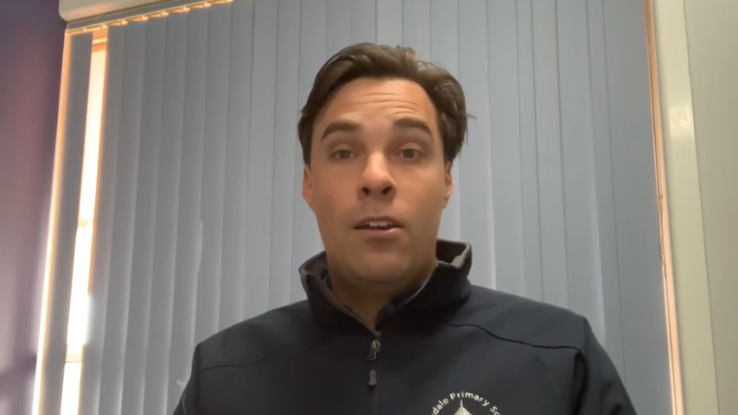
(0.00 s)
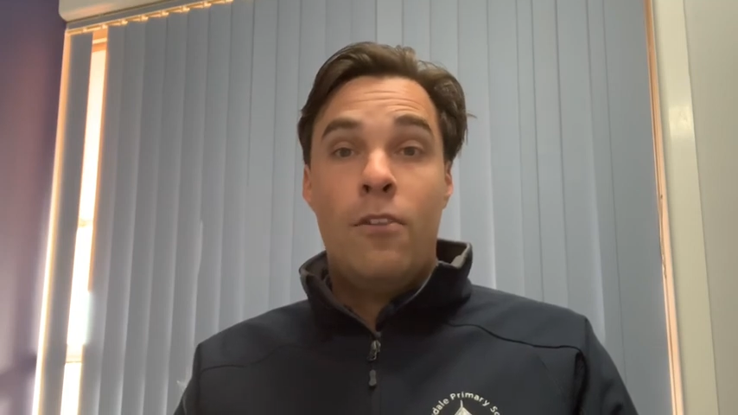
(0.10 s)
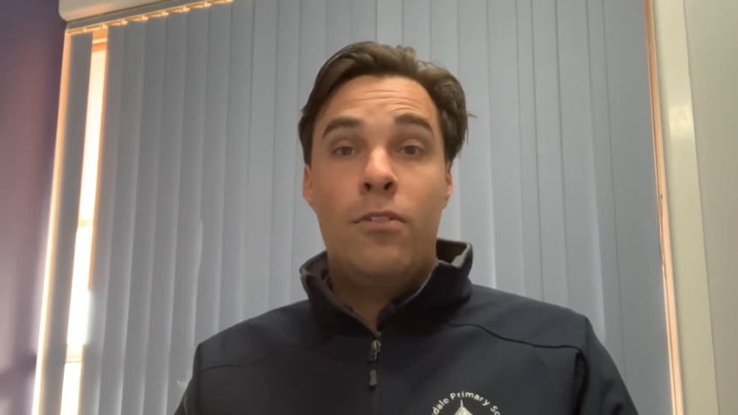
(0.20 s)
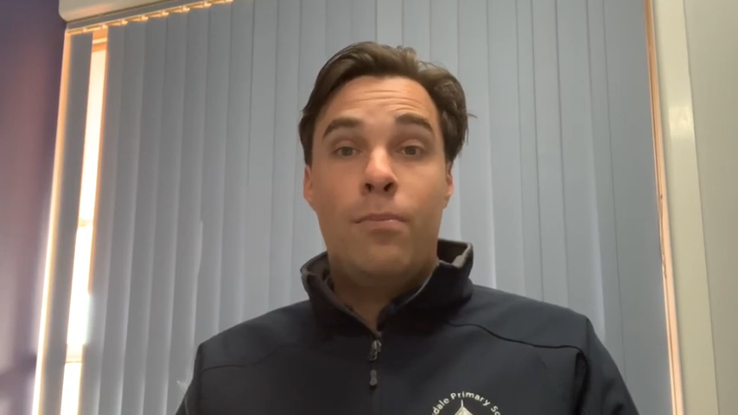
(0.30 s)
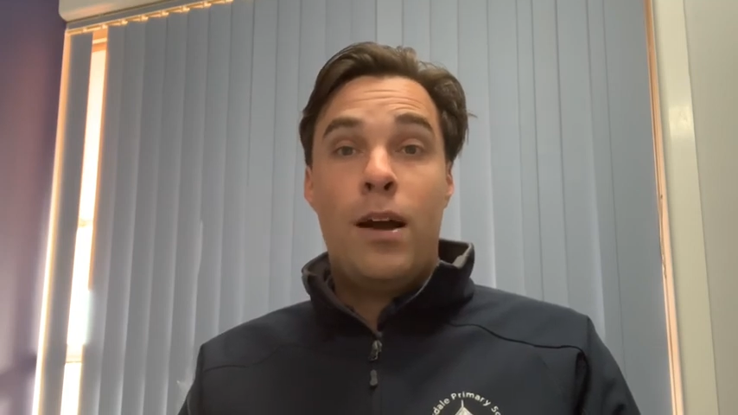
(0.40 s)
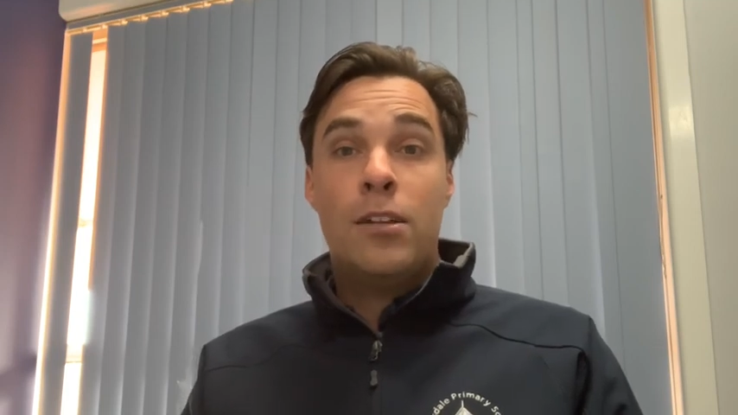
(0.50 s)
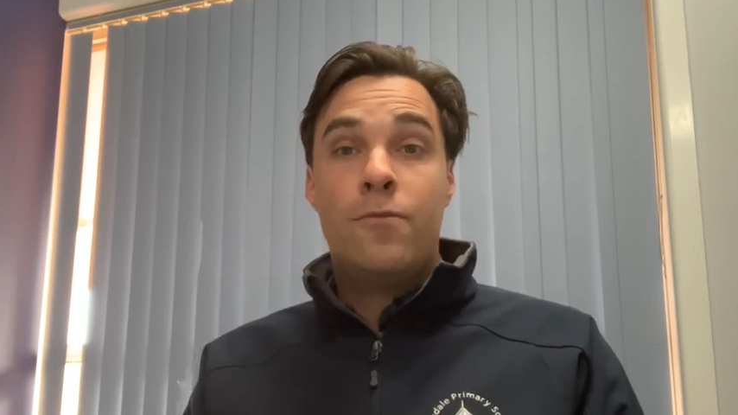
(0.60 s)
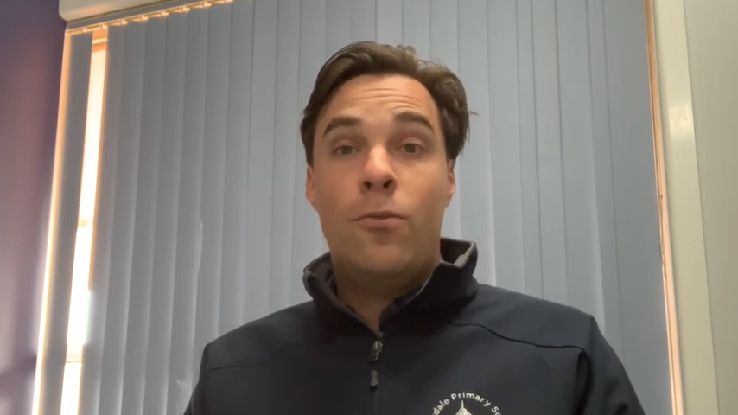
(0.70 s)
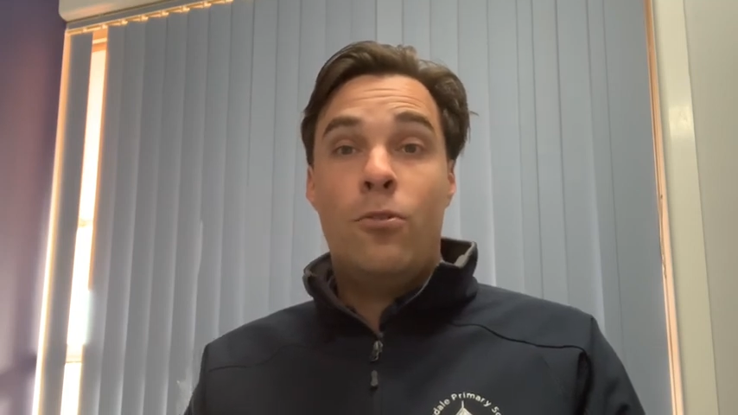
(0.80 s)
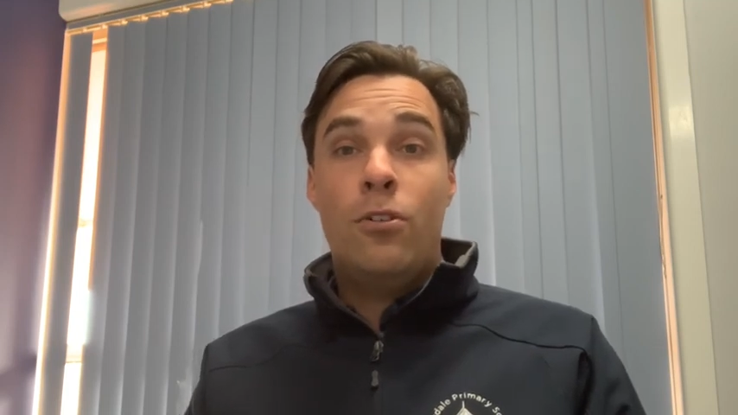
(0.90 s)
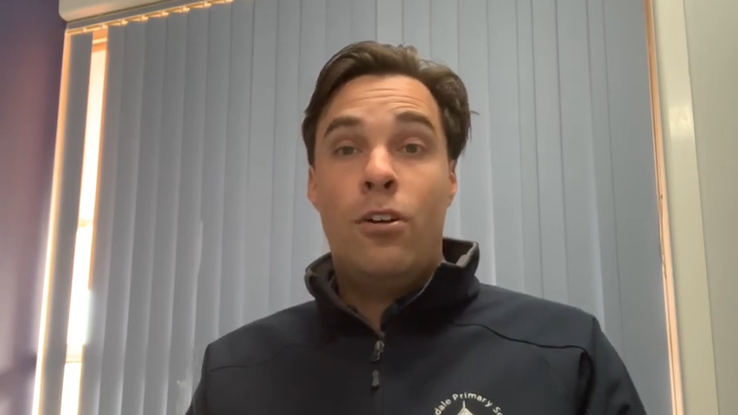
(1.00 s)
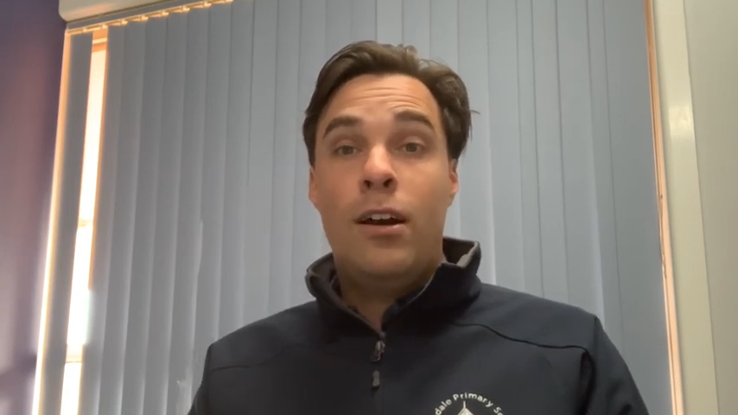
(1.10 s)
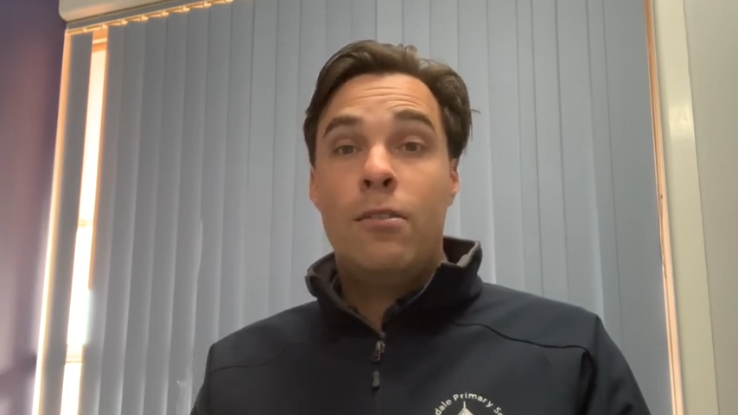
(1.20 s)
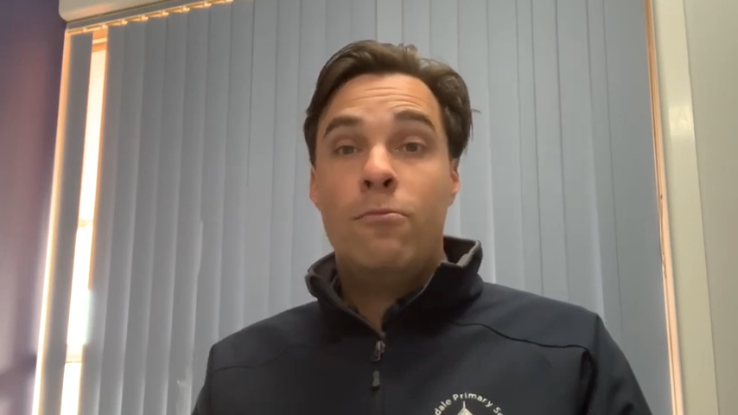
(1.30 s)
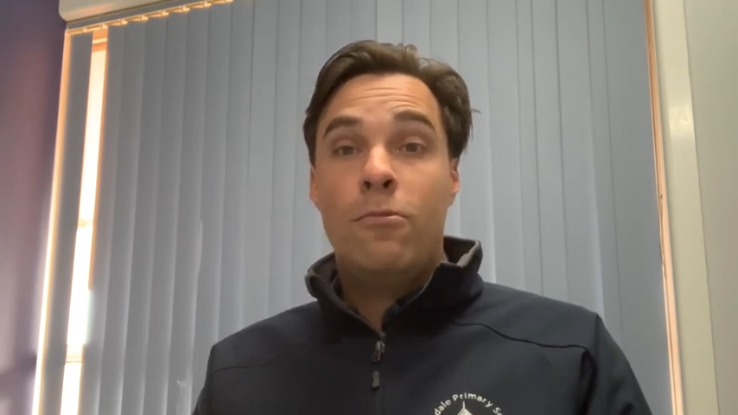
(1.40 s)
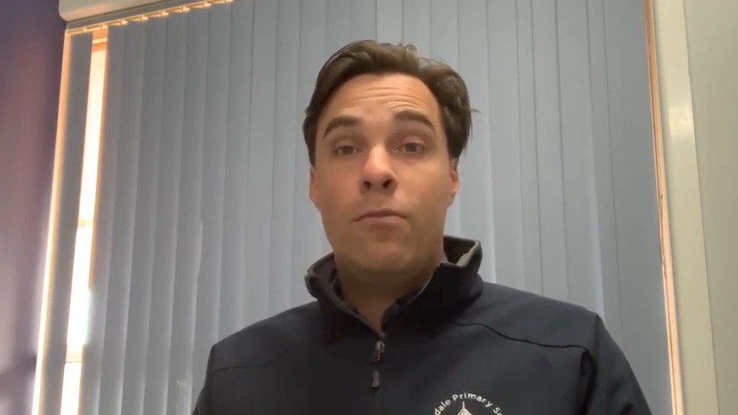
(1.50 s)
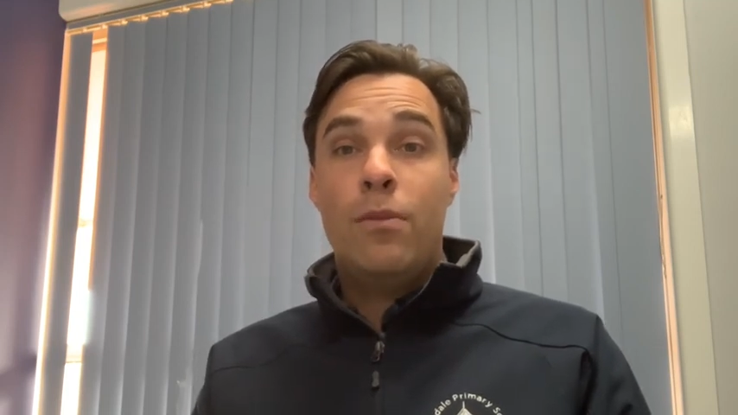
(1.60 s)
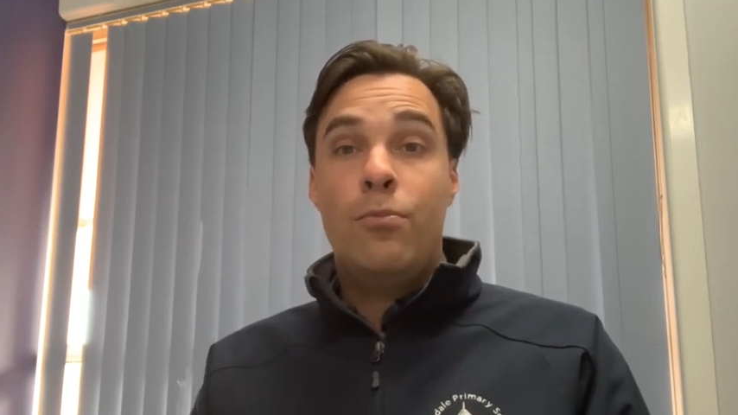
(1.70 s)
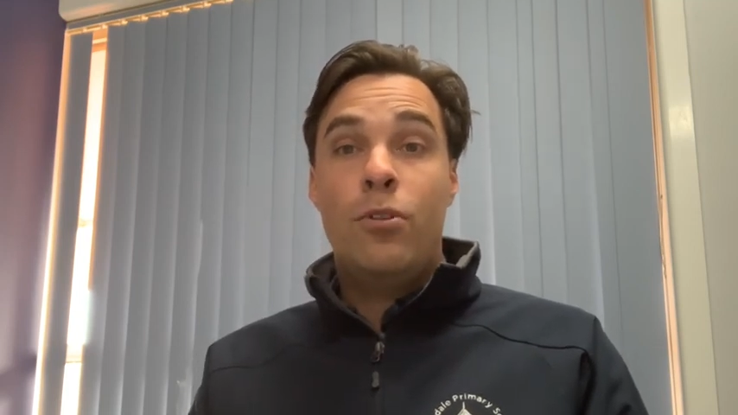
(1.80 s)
Over the past fortnight, we've been